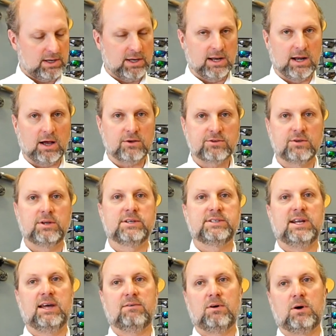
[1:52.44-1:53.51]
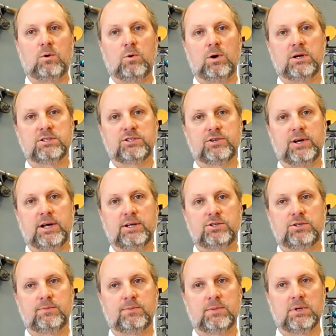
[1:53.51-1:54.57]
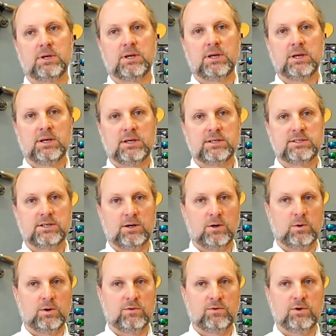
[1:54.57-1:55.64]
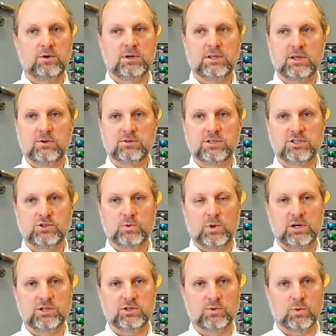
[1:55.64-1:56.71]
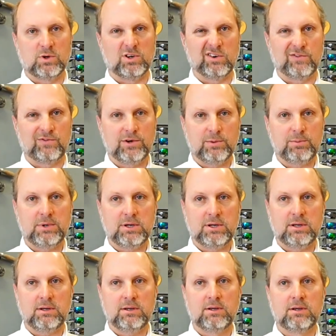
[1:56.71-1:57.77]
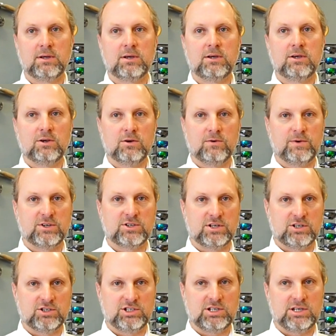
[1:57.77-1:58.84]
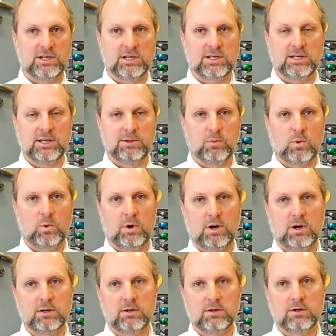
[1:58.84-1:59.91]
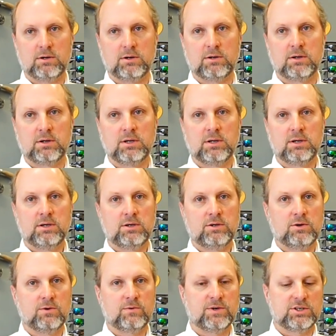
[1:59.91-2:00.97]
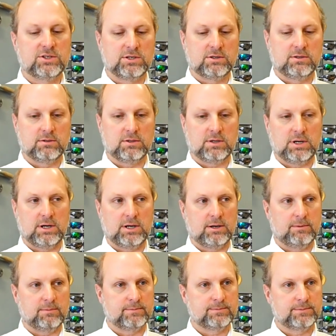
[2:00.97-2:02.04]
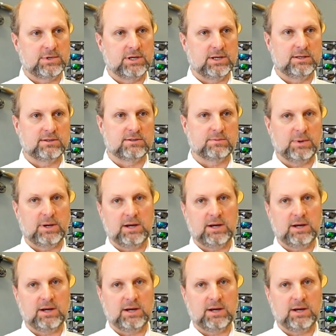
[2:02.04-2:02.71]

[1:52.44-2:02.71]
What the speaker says: It also doesn't have a whole lot of stretch. So if you're in those situations where you're flipping, you're fishing a jig in deep water, you're fishing in some